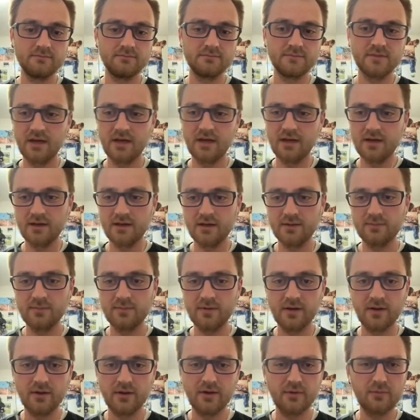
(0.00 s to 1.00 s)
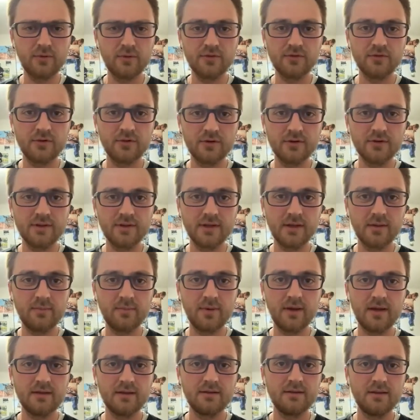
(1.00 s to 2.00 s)
got up, and I like wasn't hurt that
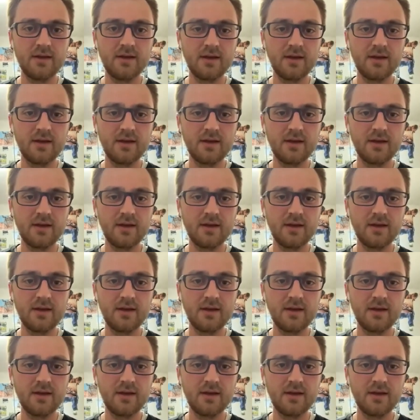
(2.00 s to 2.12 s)
bad.